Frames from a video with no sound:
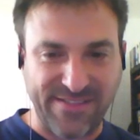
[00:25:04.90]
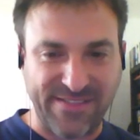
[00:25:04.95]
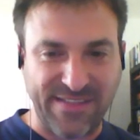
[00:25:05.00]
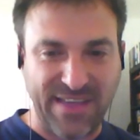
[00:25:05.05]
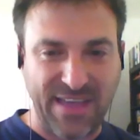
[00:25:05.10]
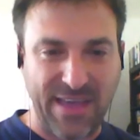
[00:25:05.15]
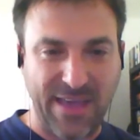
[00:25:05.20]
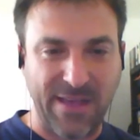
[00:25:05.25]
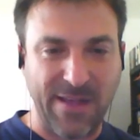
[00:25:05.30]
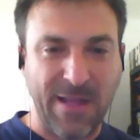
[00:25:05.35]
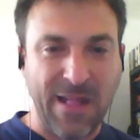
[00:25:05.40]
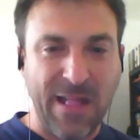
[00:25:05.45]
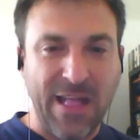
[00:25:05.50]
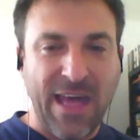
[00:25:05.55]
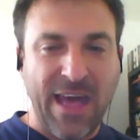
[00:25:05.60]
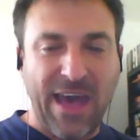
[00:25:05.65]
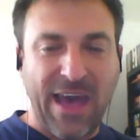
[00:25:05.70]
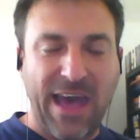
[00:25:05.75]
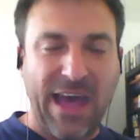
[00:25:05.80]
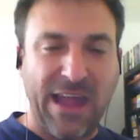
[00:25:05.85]
to say.
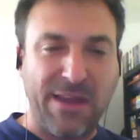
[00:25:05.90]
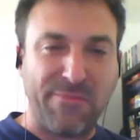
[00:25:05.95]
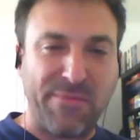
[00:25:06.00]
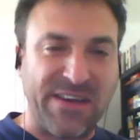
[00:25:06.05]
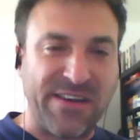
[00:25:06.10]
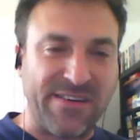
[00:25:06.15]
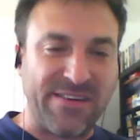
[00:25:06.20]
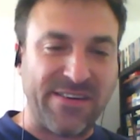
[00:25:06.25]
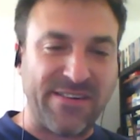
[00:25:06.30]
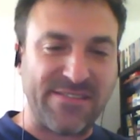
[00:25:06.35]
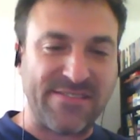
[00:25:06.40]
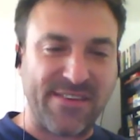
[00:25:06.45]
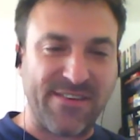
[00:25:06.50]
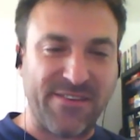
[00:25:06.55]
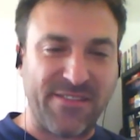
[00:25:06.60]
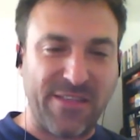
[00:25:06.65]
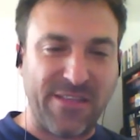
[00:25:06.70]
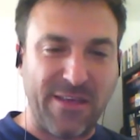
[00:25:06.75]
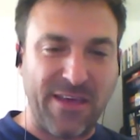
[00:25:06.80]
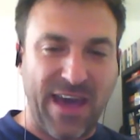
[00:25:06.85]
And because of
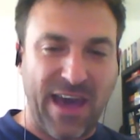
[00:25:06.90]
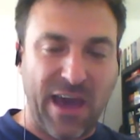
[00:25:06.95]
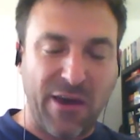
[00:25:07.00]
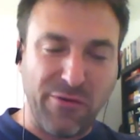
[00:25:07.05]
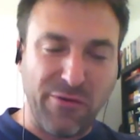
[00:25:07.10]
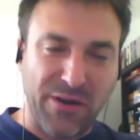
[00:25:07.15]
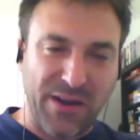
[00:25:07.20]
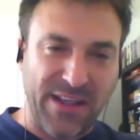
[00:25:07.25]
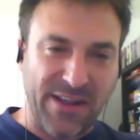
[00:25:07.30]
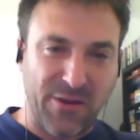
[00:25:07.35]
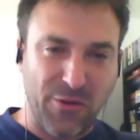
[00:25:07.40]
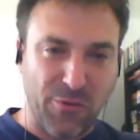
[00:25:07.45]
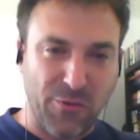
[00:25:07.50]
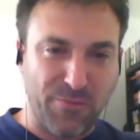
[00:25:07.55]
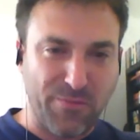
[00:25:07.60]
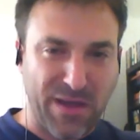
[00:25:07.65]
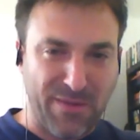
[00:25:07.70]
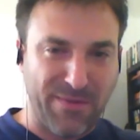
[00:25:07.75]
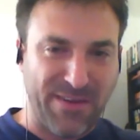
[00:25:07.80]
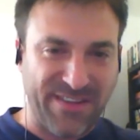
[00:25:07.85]
the outlet
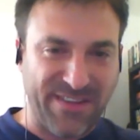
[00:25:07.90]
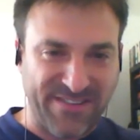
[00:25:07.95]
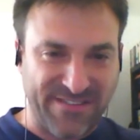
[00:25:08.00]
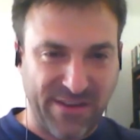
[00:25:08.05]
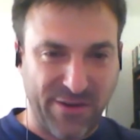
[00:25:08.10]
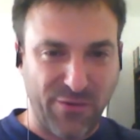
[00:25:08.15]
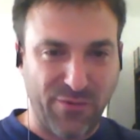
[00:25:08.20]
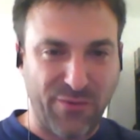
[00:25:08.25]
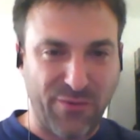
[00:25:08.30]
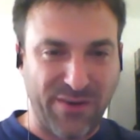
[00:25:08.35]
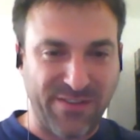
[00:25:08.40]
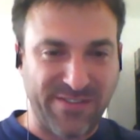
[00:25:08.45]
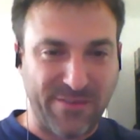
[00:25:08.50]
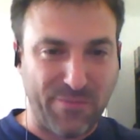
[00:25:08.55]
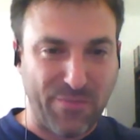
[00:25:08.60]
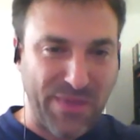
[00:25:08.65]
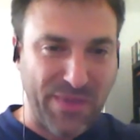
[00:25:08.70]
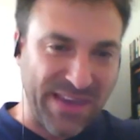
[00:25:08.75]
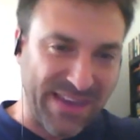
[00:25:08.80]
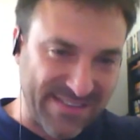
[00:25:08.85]
who published it, it was
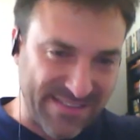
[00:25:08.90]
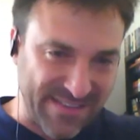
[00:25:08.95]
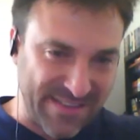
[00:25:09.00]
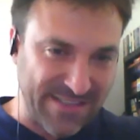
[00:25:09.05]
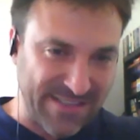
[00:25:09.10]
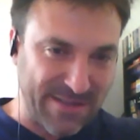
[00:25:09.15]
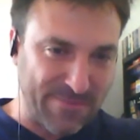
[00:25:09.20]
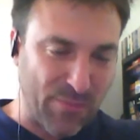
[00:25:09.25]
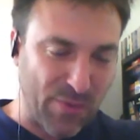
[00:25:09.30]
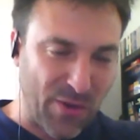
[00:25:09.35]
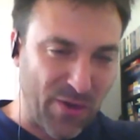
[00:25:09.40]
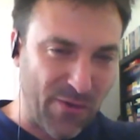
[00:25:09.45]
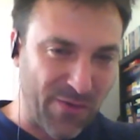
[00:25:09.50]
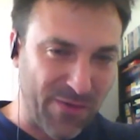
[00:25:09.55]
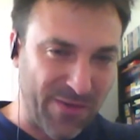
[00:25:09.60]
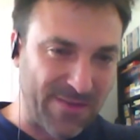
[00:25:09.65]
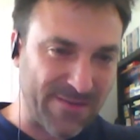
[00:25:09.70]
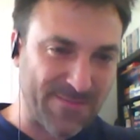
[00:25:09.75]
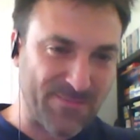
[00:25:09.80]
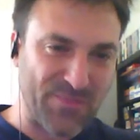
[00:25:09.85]
the biggest in the
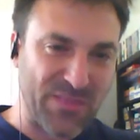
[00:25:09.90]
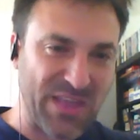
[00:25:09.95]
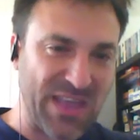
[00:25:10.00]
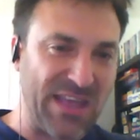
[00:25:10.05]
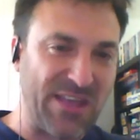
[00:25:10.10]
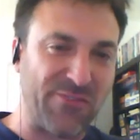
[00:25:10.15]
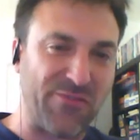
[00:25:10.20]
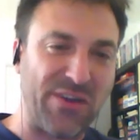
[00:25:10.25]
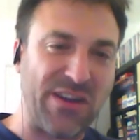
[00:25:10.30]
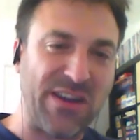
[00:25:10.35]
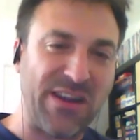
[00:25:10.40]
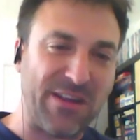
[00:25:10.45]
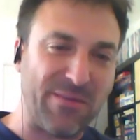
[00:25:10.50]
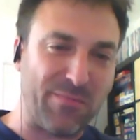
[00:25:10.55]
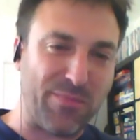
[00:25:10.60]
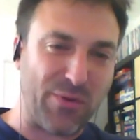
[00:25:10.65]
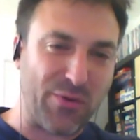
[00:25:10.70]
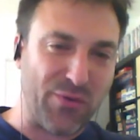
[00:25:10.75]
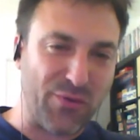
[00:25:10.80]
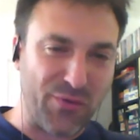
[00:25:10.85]
province, it really
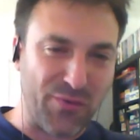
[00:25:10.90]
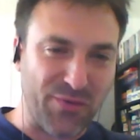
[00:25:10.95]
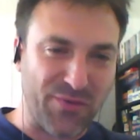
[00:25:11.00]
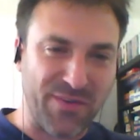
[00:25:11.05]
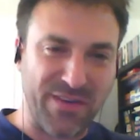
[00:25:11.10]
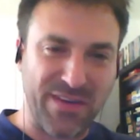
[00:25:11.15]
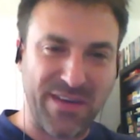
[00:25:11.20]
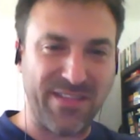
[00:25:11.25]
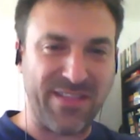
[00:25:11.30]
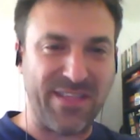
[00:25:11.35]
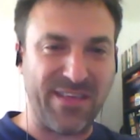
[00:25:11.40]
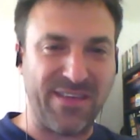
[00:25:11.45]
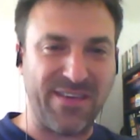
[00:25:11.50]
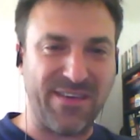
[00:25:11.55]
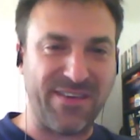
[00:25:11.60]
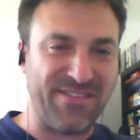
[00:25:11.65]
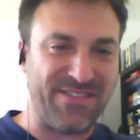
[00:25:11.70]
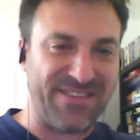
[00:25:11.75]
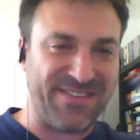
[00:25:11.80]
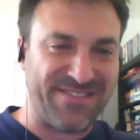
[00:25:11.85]
blew
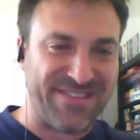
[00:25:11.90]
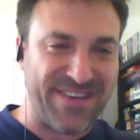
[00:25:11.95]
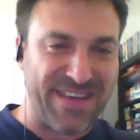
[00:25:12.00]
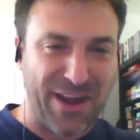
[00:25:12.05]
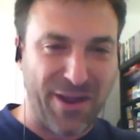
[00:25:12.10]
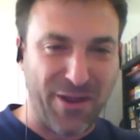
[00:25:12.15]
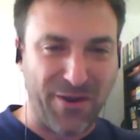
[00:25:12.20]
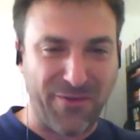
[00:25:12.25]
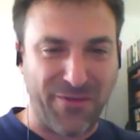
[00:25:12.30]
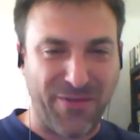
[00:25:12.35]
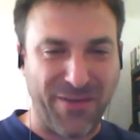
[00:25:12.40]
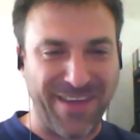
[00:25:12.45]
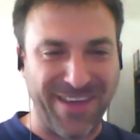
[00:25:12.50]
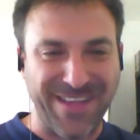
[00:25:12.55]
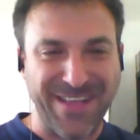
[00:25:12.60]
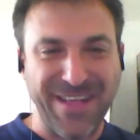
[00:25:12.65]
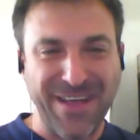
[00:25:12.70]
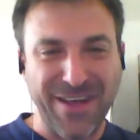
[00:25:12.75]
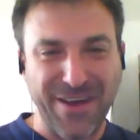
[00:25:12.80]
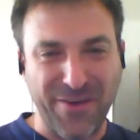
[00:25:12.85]
the shit out
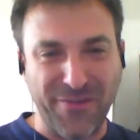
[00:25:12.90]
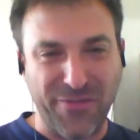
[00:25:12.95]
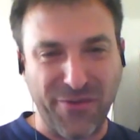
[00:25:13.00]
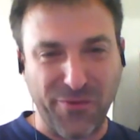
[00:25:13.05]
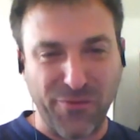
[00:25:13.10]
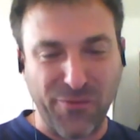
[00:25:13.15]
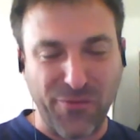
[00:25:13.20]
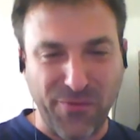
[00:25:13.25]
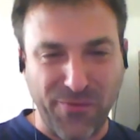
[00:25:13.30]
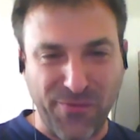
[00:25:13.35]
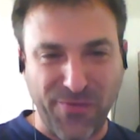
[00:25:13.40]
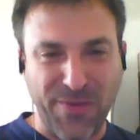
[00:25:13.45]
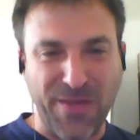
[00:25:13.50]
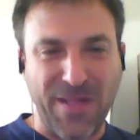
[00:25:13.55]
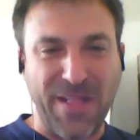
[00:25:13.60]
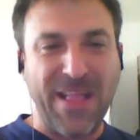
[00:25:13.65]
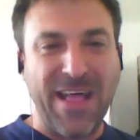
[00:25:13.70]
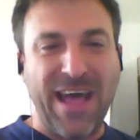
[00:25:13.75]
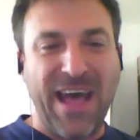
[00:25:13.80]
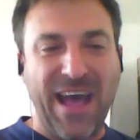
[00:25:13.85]
of the roof.
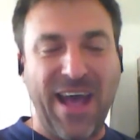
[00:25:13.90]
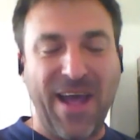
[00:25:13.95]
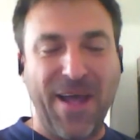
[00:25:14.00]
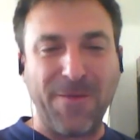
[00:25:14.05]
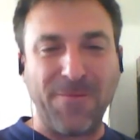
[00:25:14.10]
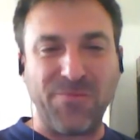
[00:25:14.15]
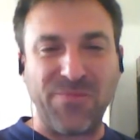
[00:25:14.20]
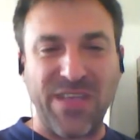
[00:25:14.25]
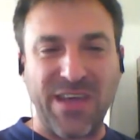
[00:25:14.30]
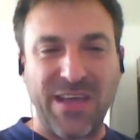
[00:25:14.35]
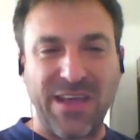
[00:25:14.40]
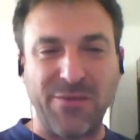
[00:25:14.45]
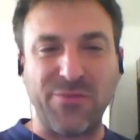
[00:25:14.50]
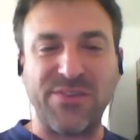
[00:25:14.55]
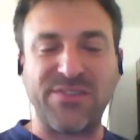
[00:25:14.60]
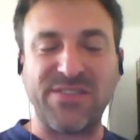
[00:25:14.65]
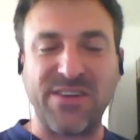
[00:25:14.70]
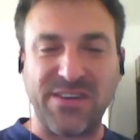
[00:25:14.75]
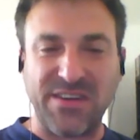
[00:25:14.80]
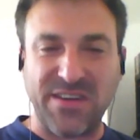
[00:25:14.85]
And then
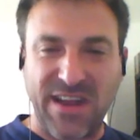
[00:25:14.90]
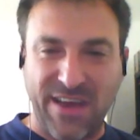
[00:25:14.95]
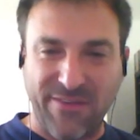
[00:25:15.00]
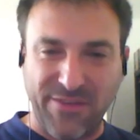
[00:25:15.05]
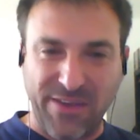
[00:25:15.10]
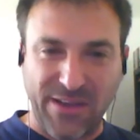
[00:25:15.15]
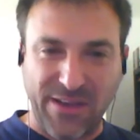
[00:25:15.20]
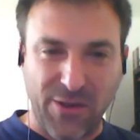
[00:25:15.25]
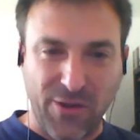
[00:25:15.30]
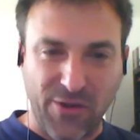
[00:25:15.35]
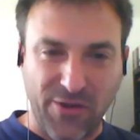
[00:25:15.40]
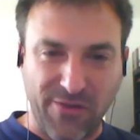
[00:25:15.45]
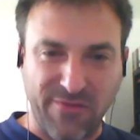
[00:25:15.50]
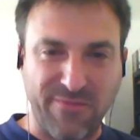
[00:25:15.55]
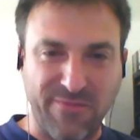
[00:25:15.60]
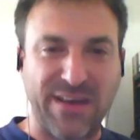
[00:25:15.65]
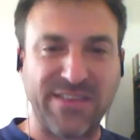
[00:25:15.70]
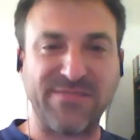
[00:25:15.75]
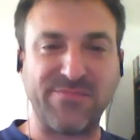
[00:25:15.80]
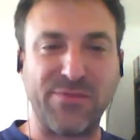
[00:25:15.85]
we started having a lot
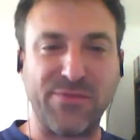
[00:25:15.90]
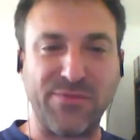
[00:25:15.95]
of mass